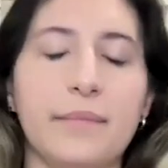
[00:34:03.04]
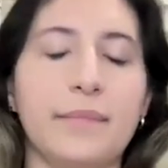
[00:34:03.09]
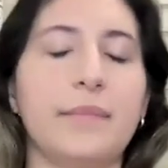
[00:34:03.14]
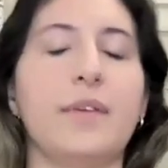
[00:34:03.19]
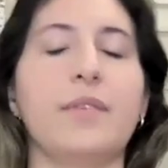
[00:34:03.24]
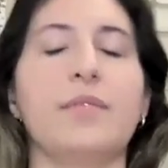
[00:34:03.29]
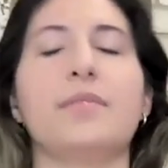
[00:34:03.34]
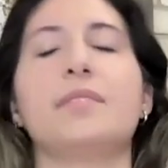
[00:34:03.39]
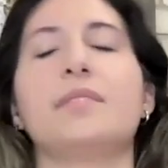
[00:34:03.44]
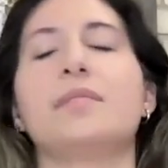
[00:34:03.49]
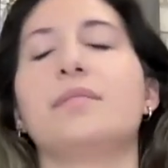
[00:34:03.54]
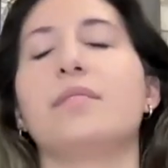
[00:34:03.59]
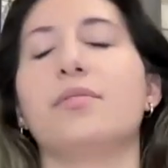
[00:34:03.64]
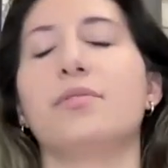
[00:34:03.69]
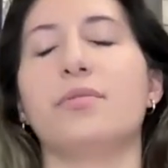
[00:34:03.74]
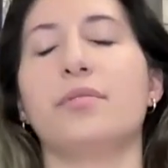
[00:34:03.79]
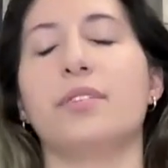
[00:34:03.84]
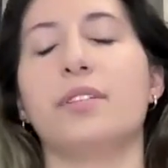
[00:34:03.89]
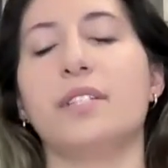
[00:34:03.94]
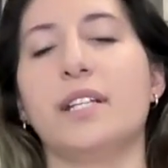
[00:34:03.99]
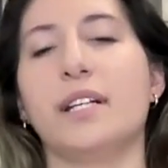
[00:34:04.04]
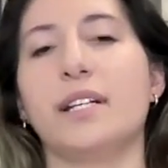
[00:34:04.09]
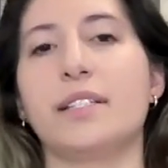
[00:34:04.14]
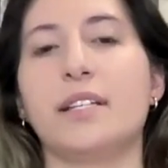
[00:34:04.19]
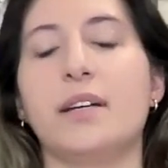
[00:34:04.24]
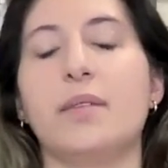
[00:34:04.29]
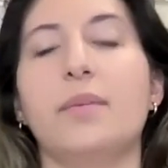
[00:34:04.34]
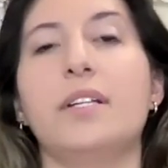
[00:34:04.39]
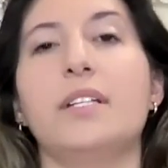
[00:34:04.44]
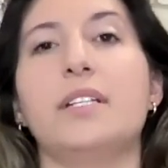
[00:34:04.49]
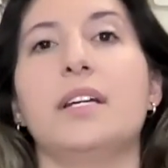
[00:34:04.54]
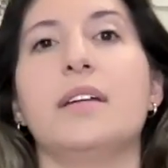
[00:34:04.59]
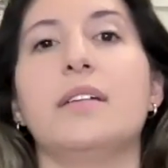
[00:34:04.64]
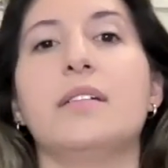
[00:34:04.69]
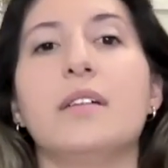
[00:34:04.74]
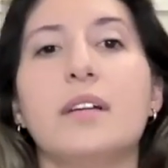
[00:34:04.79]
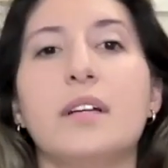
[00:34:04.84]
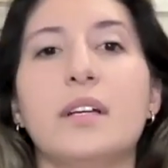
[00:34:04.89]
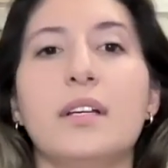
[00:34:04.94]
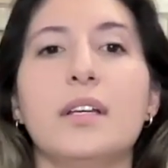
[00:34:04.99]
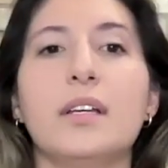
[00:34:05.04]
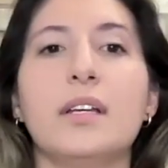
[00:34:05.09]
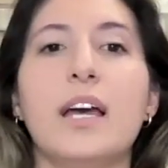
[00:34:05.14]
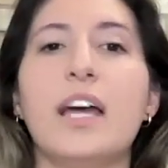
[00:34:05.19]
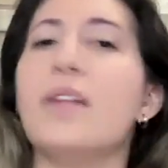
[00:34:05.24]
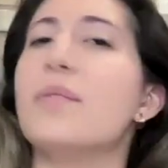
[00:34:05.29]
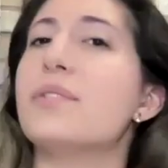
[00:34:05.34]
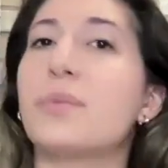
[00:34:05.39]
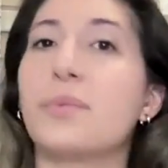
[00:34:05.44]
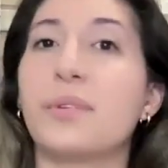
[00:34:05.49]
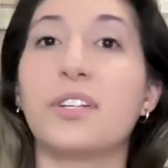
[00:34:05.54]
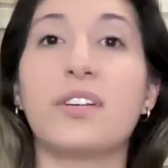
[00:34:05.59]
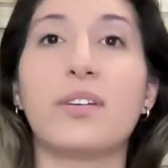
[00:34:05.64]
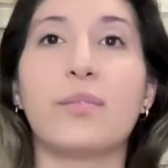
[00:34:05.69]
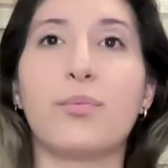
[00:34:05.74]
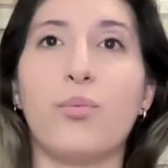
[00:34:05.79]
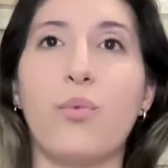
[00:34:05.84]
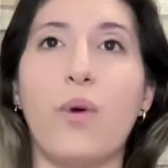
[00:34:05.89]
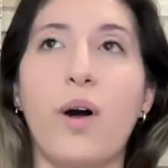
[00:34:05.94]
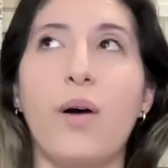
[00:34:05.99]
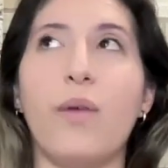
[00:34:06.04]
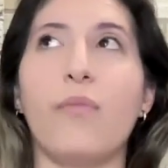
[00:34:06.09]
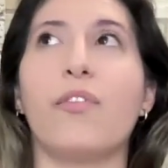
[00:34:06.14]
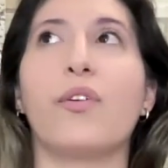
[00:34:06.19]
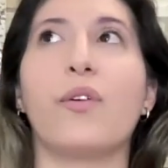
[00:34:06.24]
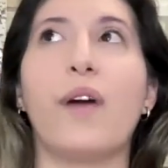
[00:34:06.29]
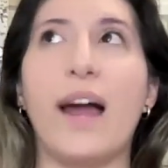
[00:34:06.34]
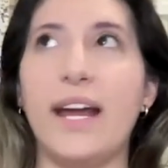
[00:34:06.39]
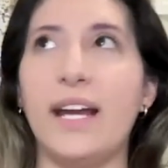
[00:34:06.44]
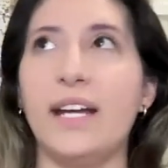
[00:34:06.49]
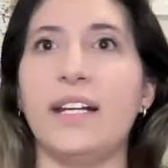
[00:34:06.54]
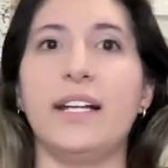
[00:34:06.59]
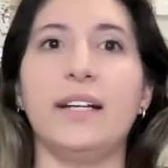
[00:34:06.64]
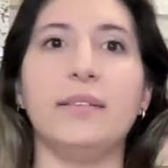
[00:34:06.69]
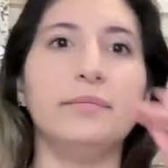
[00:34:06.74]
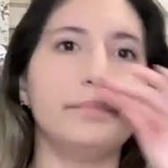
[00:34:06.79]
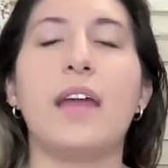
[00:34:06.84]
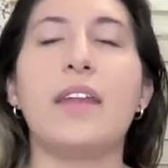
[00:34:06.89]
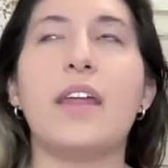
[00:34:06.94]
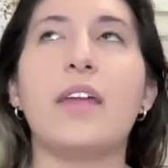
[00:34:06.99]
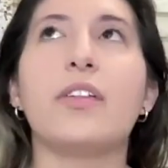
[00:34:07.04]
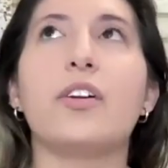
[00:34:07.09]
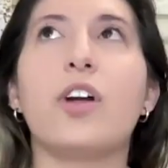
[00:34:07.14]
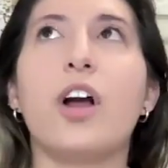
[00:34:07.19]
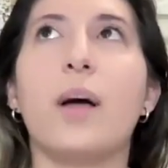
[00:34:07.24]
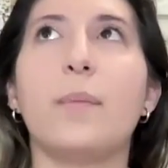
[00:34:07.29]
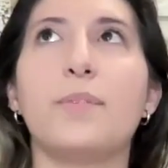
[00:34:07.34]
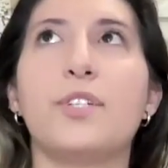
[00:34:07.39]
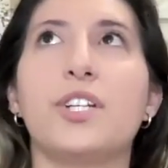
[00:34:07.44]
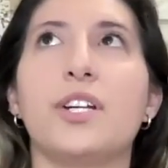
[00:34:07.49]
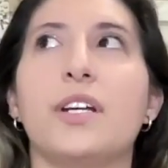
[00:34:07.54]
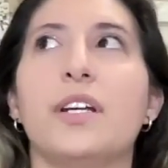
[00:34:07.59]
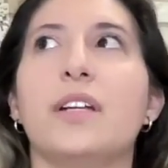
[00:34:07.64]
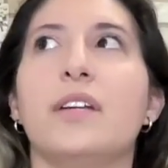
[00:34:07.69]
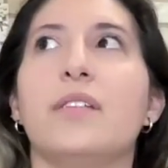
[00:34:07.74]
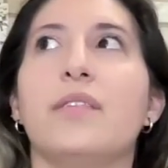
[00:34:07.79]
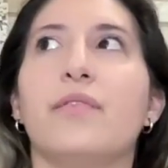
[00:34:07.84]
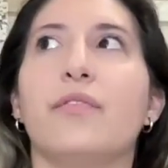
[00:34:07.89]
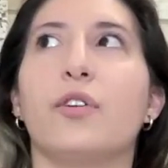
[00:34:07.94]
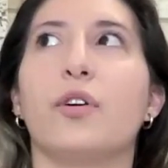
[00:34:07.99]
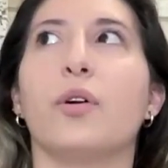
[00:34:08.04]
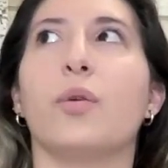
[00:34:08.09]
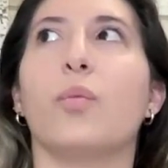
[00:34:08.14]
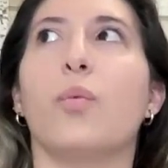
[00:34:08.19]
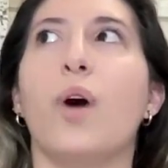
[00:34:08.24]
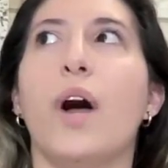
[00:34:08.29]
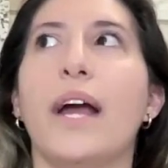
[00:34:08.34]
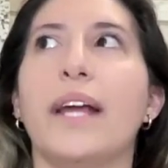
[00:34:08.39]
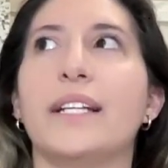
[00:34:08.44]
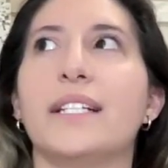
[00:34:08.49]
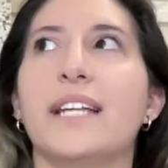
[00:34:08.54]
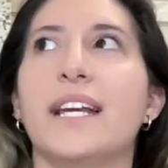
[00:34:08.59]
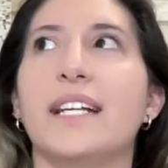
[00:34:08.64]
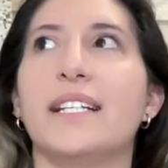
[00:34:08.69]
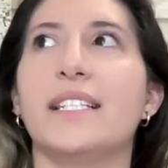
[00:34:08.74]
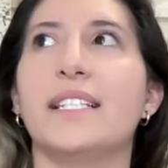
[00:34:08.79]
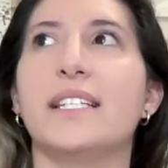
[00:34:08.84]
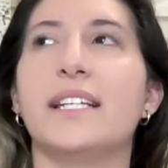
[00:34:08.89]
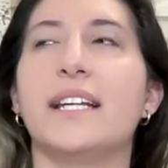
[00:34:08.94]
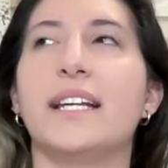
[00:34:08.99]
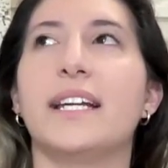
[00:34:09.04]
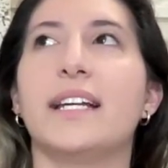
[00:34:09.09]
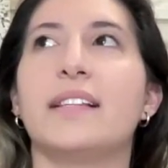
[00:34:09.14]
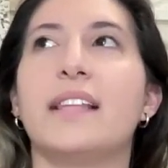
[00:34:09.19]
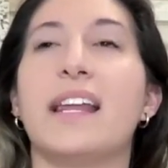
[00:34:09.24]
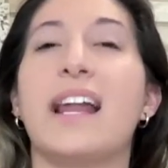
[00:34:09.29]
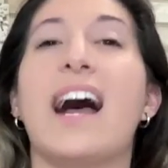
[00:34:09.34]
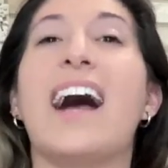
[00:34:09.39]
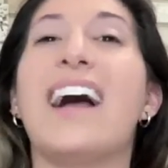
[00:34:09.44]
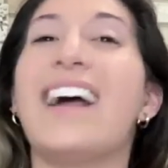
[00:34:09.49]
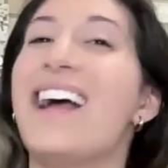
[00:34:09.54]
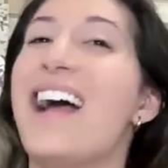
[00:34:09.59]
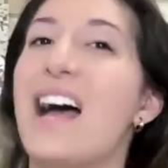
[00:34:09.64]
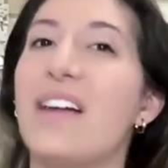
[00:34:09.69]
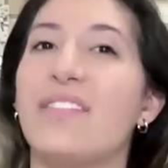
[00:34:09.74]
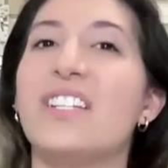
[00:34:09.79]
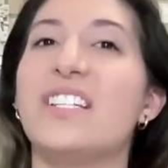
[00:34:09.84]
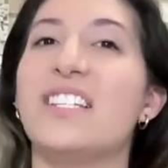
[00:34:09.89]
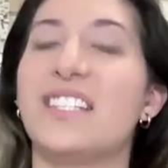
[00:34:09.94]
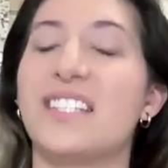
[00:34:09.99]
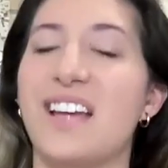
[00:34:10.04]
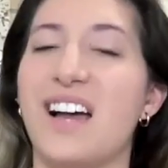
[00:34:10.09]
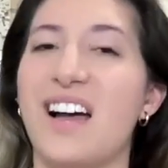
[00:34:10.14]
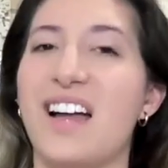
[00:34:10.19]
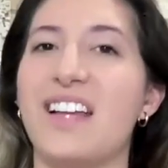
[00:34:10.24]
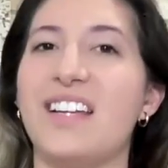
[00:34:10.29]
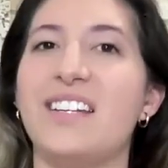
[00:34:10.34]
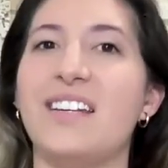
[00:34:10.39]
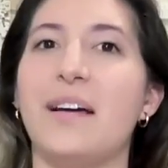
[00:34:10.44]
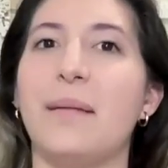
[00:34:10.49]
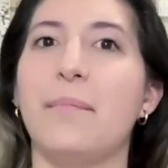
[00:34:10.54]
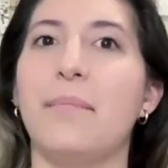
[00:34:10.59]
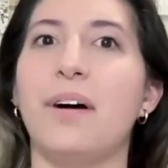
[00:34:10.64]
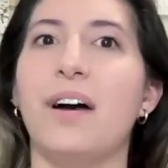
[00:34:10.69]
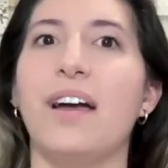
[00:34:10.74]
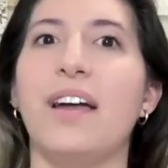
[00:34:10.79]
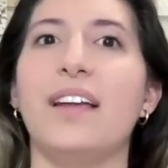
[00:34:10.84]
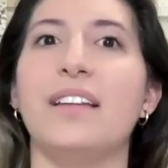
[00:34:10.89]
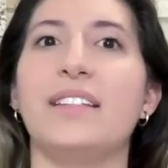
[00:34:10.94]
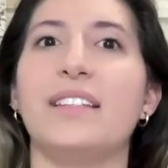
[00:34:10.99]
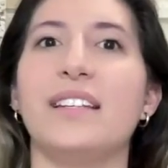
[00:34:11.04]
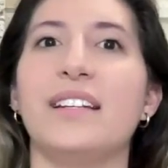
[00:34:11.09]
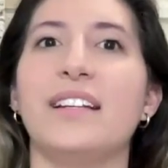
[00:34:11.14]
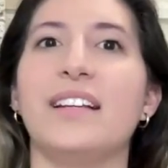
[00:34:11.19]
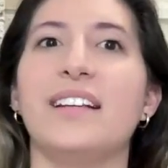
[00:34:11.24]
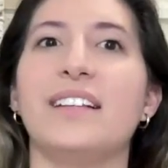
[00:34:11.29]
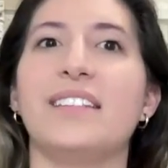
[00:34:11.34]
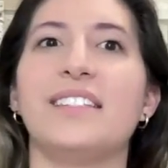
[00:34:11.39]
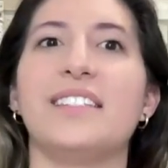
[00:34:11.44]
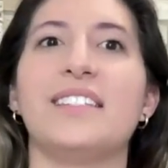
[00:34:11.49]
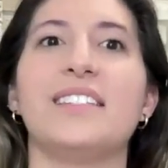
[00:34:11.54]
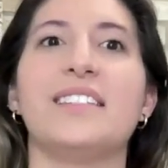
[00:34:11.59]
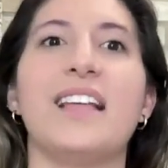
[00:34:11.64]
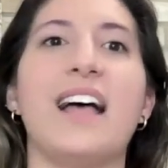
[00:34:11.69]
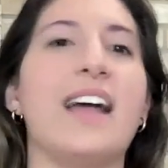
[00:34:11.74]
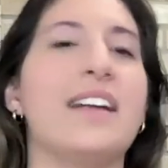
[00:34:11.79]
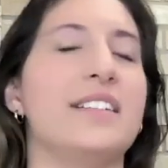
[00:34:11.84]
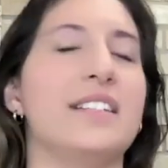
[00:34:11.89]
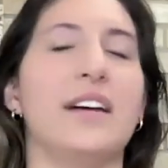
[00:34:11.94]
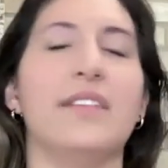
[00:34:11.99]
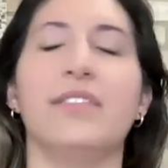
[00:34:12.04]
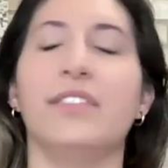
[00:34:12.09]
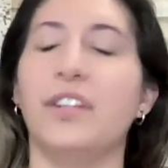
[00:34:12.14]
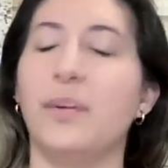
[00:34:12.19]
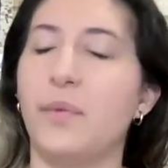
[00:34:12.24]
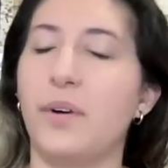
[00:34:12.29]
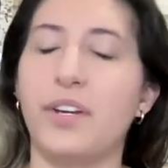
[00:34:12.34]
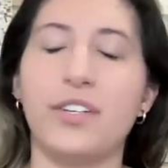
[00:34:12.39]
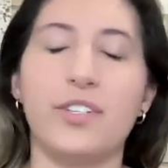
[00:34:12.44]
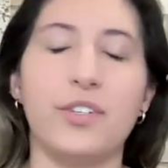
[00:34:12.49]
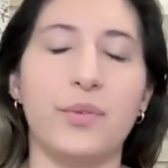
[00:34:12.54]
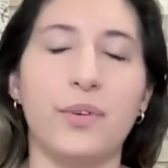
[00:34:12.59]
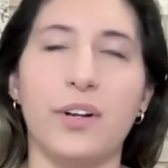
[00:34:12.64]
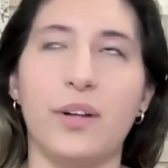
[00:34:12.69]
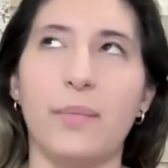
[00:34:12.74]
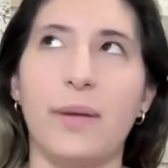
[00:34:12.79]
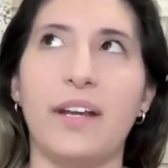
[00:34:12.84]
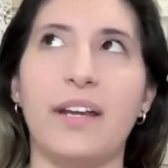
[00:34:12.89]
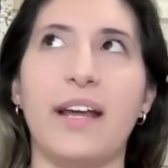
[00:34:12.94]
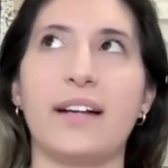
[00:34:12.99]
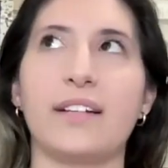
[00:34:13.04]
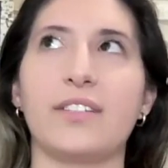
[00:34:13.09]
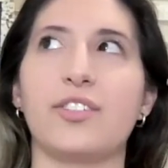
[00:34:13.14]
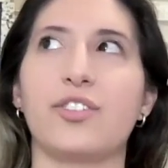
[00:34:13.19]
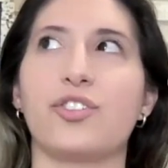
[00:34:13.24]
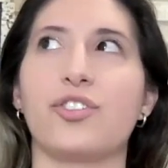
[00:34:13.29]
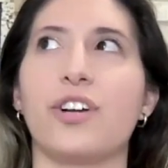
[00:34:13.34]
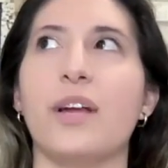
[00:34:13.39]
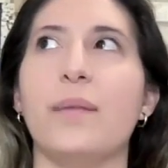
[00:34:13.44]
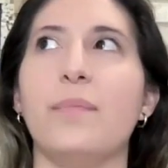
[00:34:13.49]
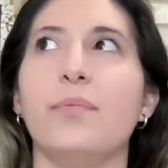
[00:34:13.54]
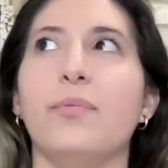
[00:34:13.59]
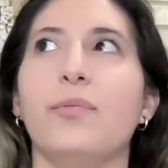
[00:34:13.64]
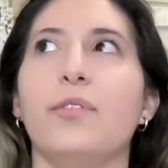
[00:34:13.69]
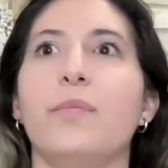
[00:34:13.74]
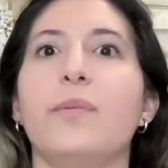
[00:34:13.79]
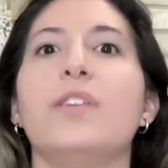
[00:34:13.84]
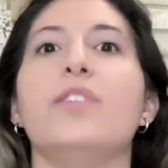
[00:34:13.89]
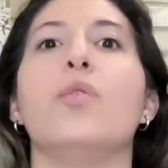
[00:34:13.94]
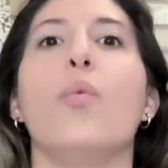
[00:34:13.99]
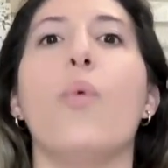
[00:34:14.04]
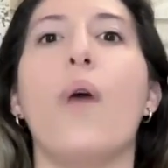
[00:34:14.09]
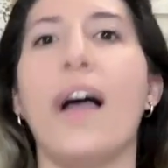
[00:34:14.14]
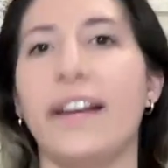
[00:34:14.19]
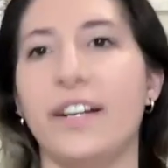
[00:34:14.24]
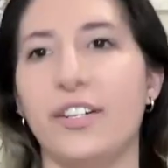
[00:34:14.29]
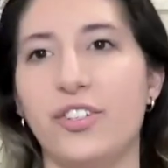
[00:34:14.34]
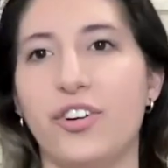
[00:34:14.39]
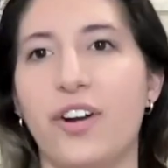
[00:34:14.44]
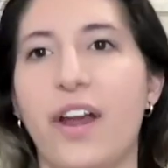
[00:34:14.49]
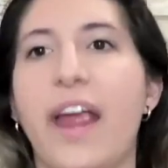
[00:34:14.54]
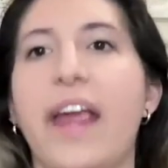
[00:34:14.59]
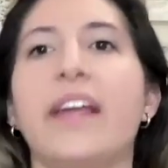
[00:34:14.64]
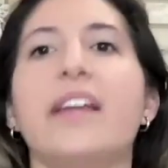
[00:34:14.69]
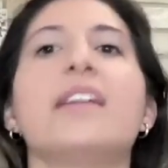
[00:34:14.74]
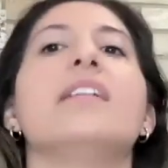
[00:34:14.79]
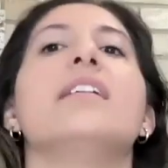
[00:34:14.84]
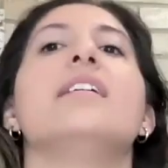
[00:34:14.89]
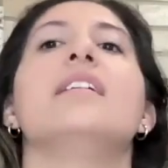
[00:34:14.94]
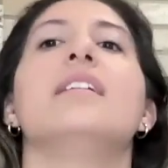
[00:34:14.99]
those are the 6 that we did. And it was a really good variety. Another option for wine tasting that I haven't done, but I definitely want to do it on my next trip, would be the wine train.